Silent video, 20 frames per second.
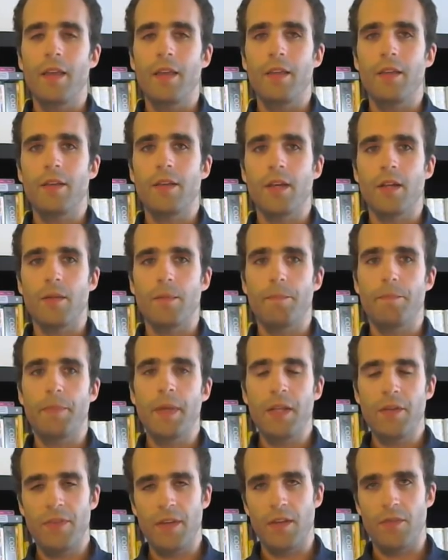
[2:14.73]
you're going to
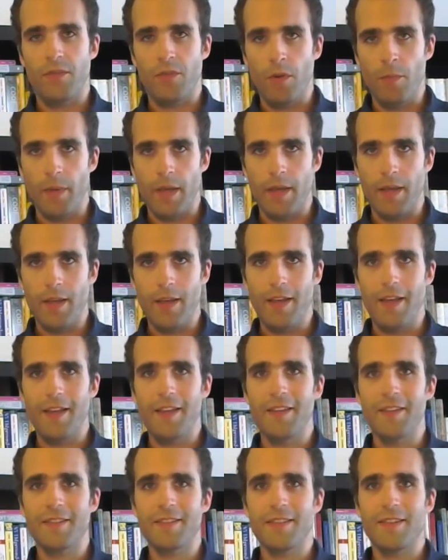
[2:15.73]
benefit from it
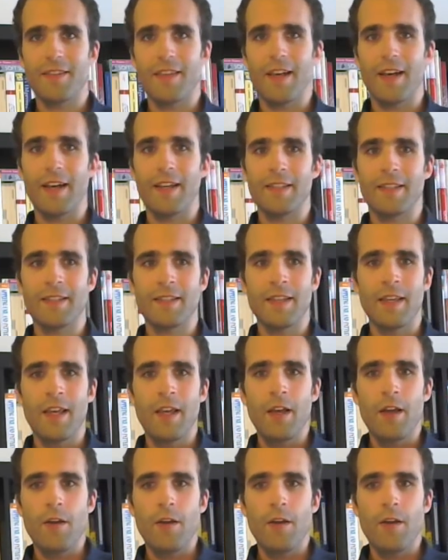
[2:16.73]
is that